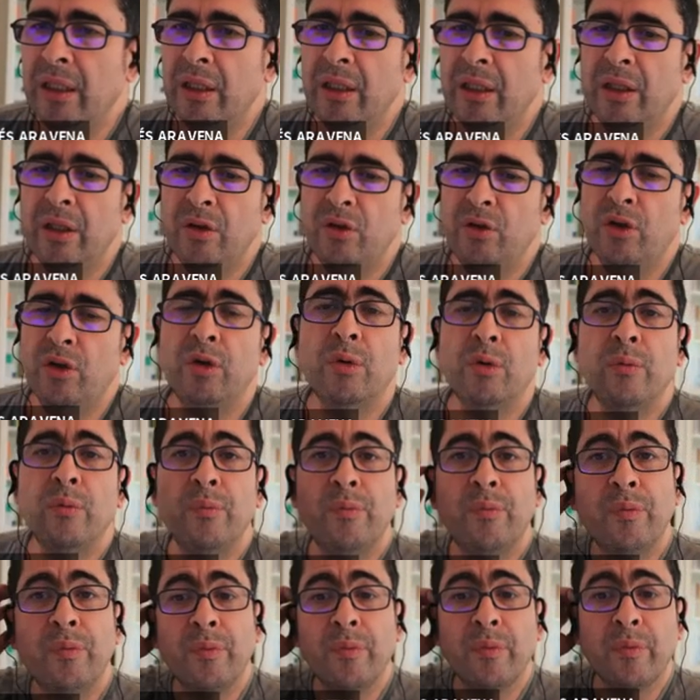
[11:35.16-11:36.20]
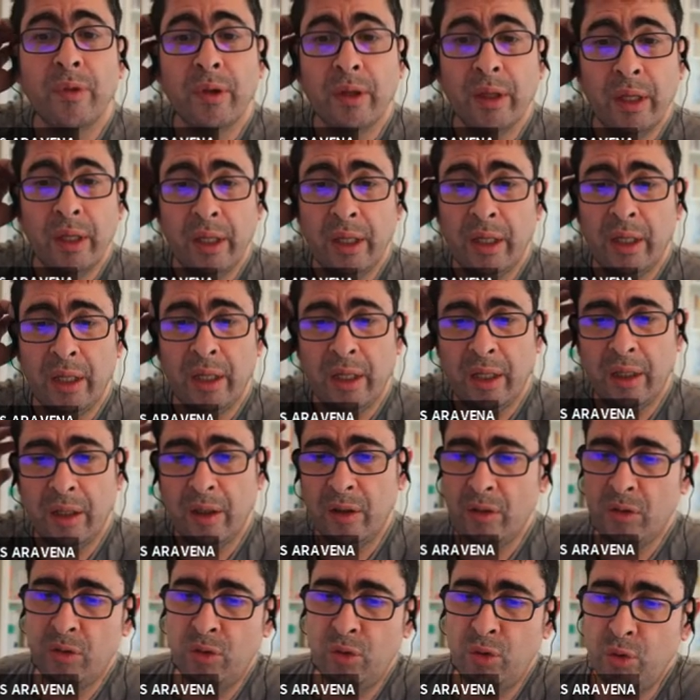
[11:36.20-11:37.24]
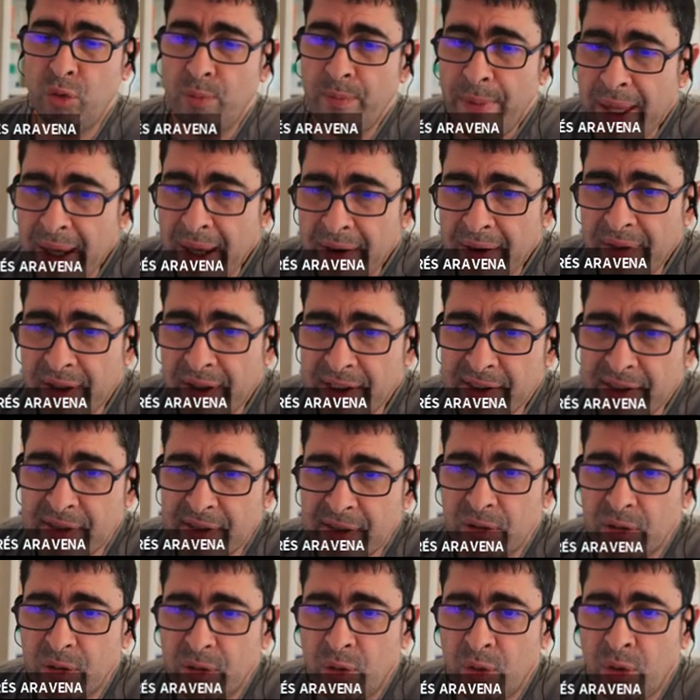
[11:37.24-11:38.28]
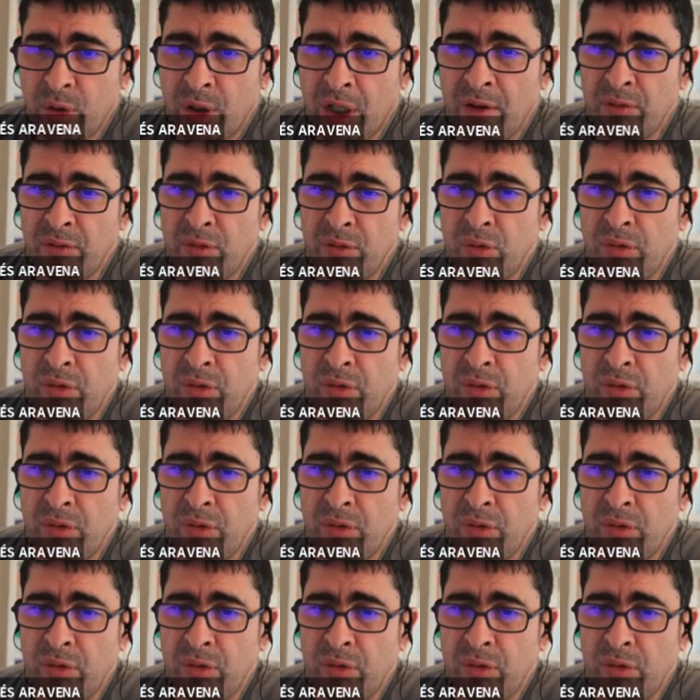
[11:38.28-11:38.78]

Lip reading: So to make this, you have to